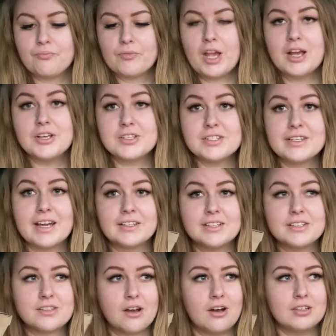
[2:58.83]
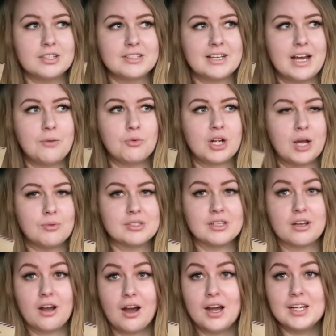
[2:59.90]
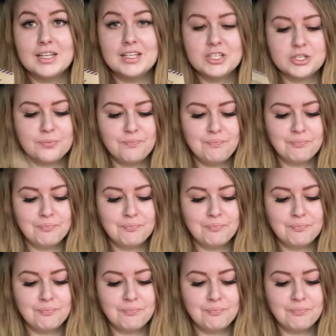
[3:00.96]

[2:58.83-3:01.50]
I used to get these all the time when I was in college,